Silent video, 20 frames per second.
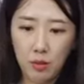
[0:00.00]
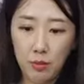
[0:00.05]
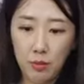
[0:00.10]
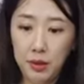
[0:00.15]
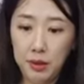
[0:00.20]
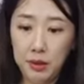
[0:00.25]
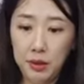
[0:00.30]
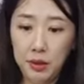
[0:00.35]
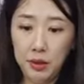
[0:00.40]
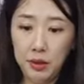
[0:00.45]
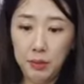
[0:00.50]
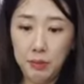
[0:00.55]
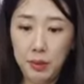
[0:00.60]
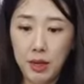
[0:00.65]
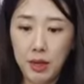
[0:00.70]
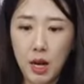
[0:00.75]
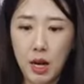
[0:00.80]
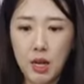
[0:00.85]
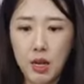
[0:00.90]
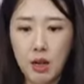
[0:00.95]
This is a
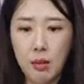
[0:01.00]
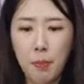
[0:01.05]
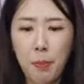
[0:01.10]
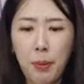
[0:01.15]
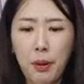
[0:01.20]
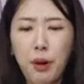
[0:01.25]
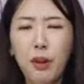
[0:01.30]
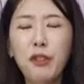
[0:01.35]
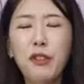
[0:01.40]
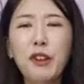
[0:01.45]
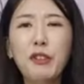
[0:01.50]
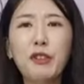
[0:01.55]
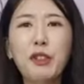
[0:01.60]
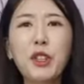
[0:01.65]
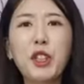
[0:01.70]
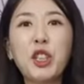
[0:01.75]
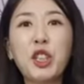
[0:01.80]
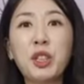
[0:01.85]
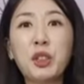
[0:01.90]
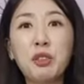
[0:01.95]
big onion. Perfect for
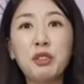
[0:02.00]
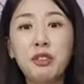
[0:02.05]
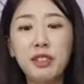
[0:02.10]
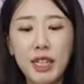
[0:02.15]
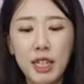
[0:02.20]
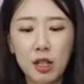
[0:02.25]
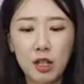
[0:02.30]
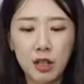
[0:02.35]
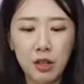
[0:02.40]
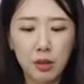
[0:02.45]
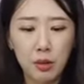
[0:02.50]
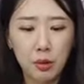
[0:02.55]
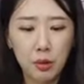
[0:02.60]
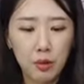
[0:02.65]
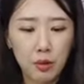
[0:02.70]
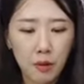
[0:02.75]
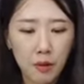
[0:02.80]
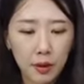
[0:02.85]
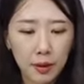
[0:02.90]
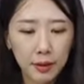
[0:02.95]
a curry, too.
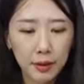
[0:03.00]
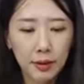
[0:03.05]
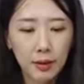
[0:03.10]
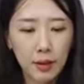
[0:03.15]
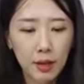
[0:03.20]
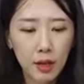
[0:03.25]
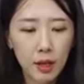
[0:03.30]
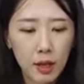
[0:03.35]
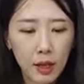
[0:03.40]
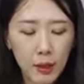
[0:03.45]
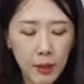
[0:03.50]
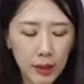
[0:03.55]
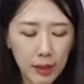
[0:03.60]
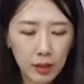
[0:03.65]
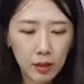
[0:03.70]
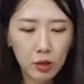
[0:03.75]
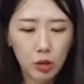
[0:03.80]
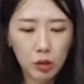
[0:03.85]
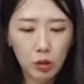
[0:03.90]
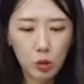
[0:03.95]

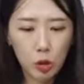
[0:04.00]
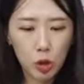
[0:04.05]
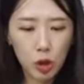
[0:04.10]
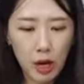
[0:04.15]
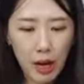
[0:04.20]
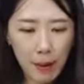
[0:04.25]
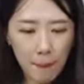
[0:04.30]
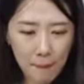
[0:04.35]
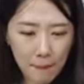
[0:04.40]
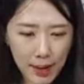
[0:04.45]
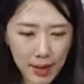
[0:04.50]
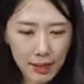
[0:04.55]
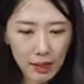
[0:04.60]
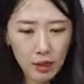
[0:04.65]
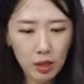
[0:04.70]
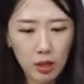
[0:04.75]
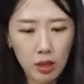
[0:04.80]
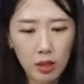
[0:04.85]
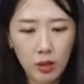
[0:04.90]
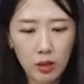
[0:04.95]
Just chop it.